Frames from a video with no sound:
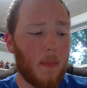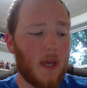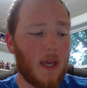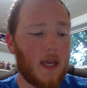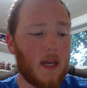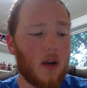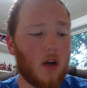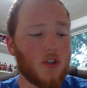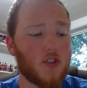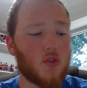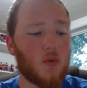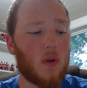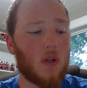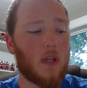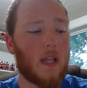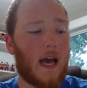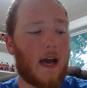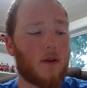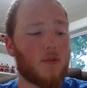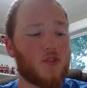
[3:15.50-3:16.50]
It also
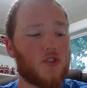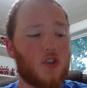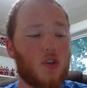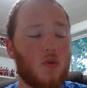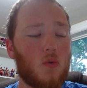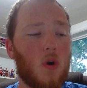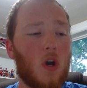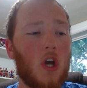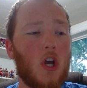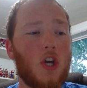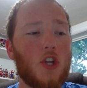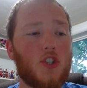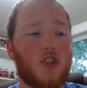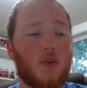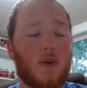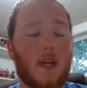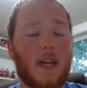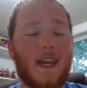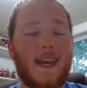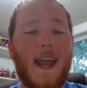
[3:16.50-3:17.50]
allows you
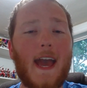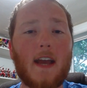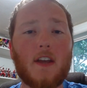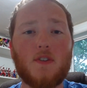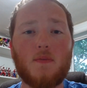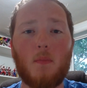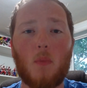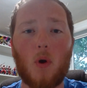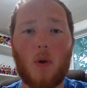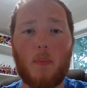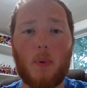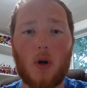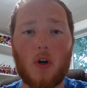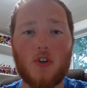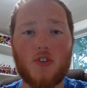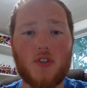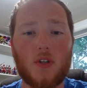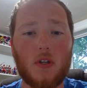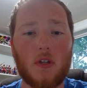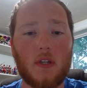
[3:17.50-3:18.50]
to connect more
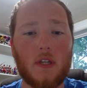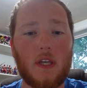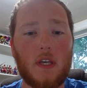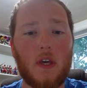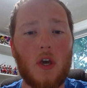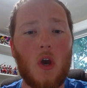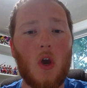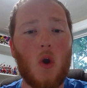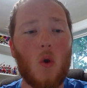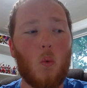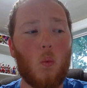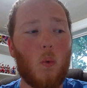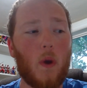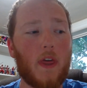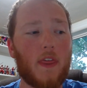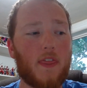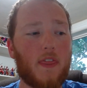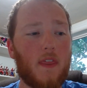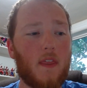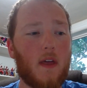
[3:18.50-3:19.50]
personally
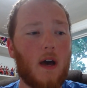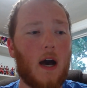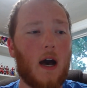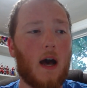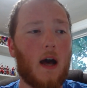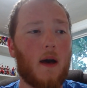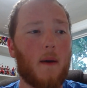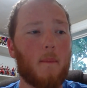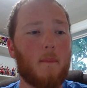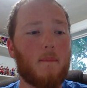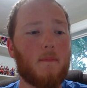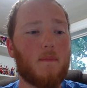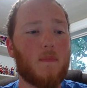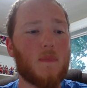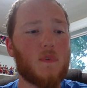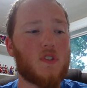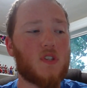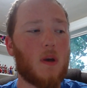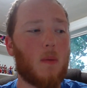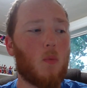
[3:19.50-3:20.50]
with
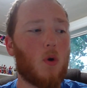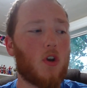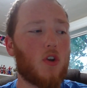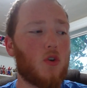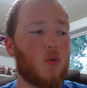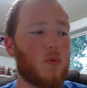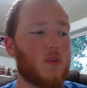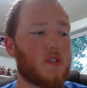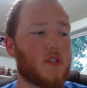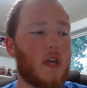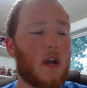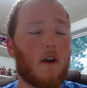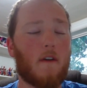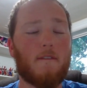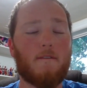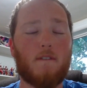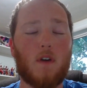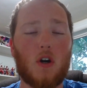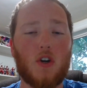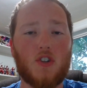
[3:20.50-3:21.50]
someone who was there
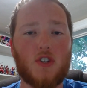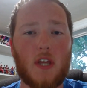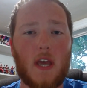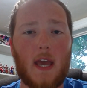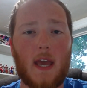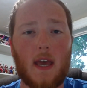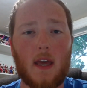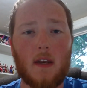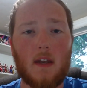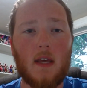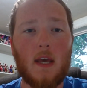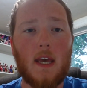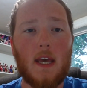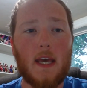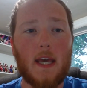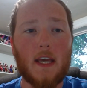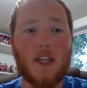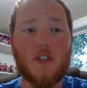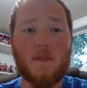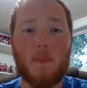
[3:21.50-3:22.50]
firsthand
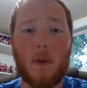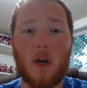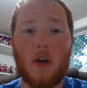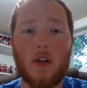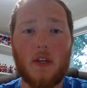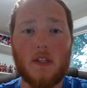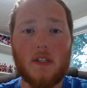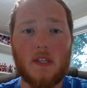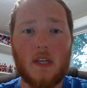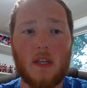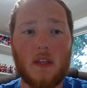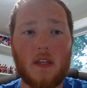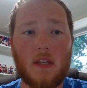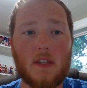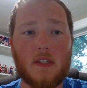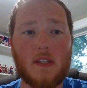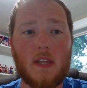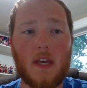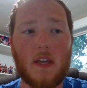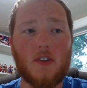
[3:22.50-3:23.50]
experiencing
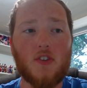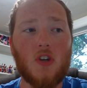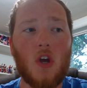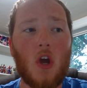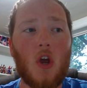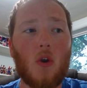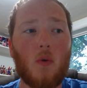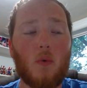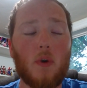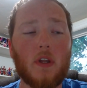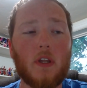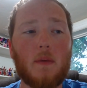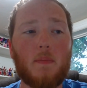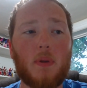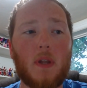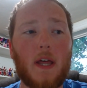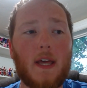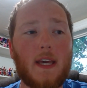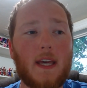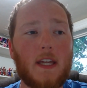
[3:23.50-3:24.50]
these things, really
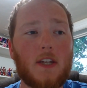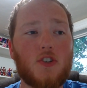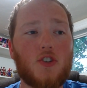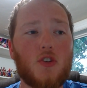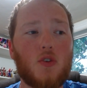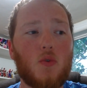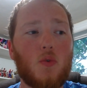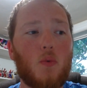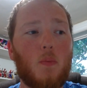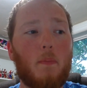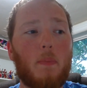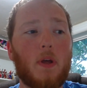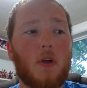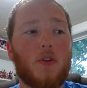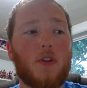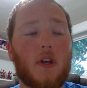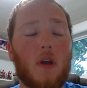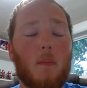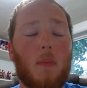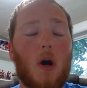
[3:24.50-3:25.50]
playing into
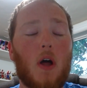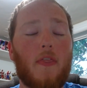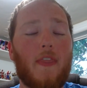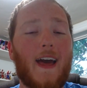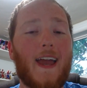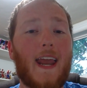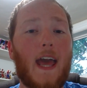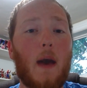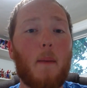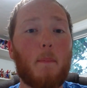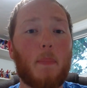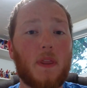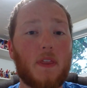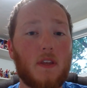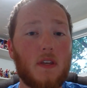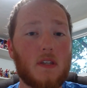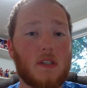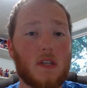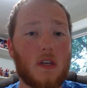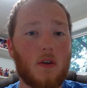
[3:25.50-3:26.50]
building upon that
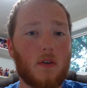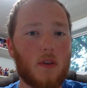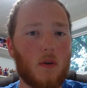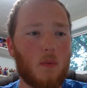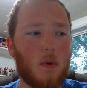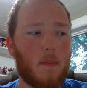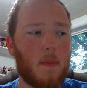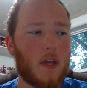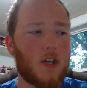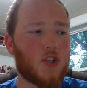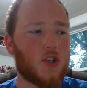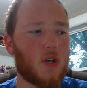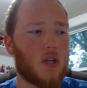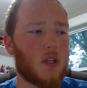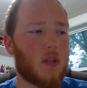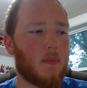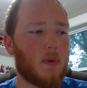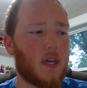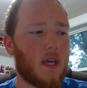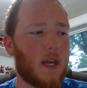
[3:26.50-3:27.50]
empathy skill that we mentioned
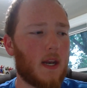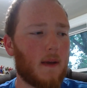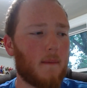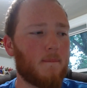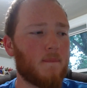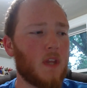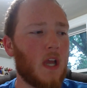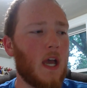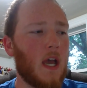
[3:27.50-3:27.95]
at the beginning.